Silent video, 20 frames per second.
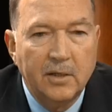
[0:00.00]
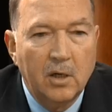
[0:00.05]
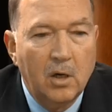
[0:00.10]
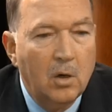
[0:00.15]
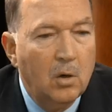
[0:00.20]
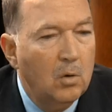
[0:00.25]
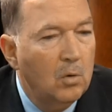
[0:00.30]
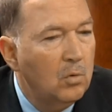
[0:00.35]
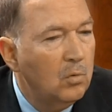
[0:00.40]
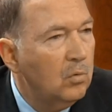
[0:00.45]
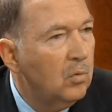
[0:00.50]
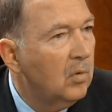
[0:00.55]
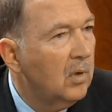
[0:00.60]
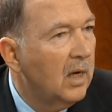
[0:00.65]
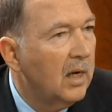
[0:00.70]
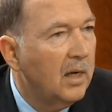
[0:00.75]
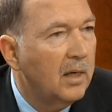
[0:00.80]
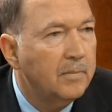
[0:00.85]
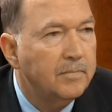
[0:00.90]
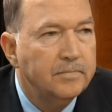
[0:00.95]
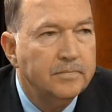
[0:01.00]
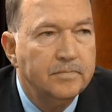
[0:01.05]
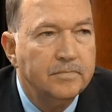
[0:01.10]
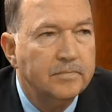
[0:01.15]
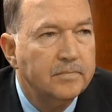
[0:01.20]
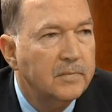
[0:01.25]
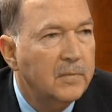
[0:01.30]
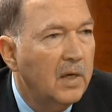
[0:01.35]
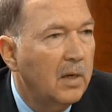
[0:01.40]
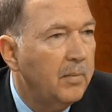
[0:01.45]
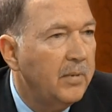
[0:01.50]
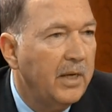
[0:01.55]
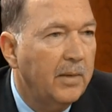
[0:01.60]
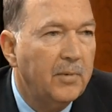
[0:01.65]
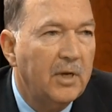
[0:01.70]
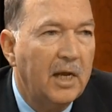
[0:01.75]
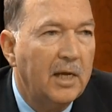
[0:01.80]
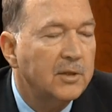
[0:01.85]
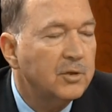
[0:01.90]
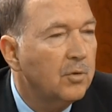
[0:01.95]
know they'll be
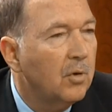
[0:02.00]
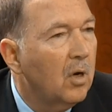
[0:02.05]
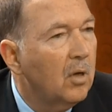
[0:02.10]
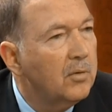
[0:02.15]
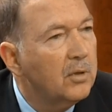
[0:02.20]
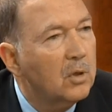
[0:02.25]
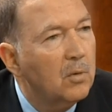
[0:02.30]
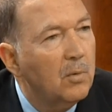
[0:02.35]
able to answer all their